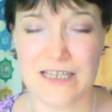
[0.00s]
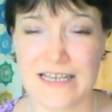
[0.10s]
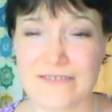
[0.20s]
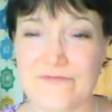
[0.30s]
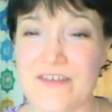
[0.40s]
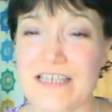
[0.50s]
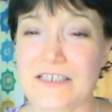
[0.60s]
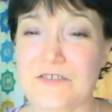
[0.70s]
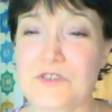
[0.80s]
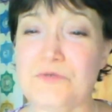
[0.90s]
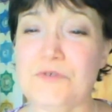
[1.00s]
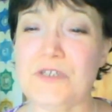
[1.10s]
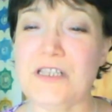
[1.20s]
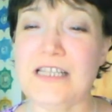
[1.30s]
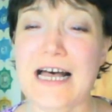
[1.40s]
And I invite you to
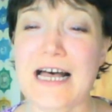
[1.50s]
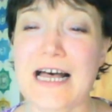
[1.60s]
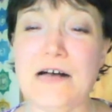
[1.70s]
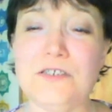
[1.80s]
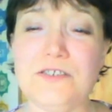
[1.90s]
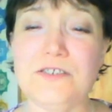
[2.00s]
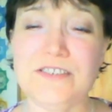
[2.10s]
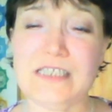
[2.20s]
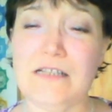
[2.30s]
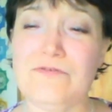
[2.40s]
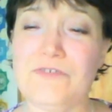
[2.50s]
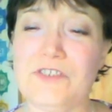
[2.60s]
allow yourself